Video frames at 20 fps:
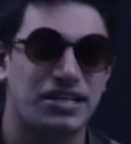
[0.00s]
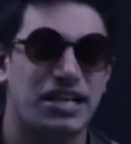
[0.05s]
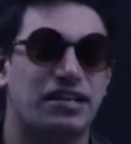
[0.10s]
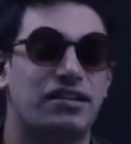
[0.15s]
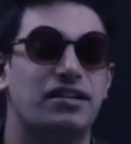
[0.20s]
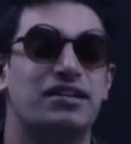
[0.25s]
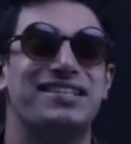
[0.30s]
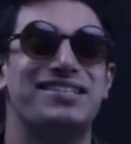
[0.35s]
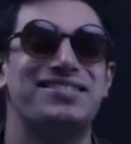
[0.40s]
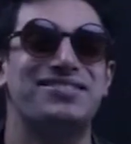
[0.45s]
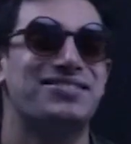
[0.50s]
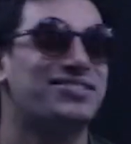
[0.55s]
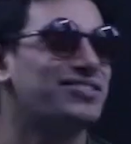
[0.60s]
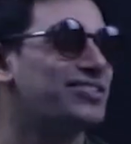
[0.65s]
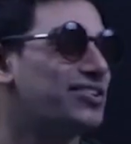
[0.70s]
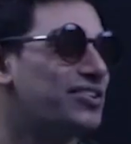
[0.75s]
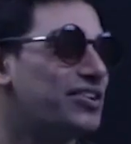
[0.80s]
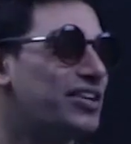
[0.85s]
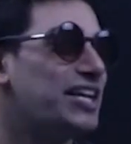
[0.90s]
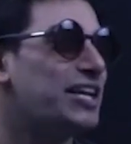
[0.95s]
taken is
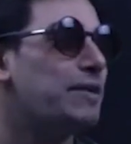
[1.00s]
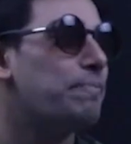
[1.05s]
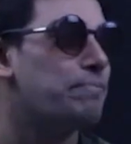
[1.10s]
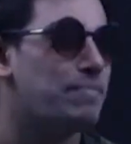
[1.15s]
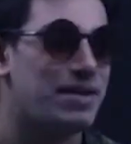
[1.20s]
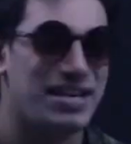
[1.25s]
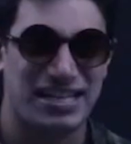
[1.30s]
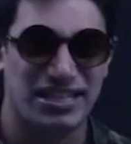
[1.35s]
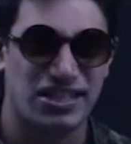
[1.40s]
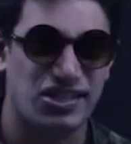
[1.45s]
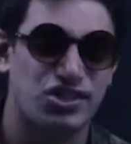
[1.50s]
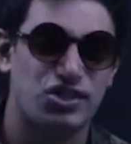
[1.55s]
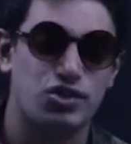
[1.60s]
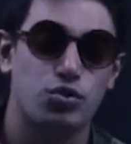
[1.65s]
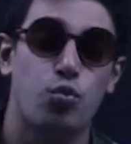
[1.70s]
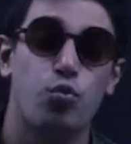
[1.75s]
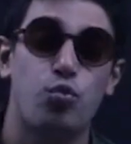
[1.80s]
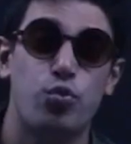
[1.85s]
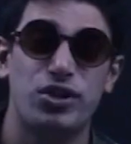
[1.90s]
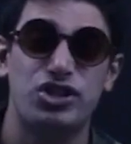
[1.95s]
3
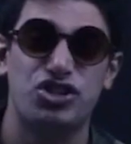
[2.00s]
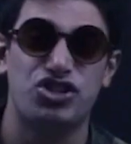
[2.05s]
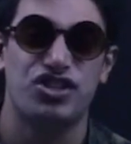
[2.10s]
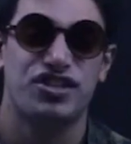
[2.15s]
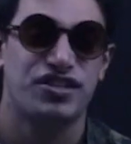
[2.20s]
minutes, which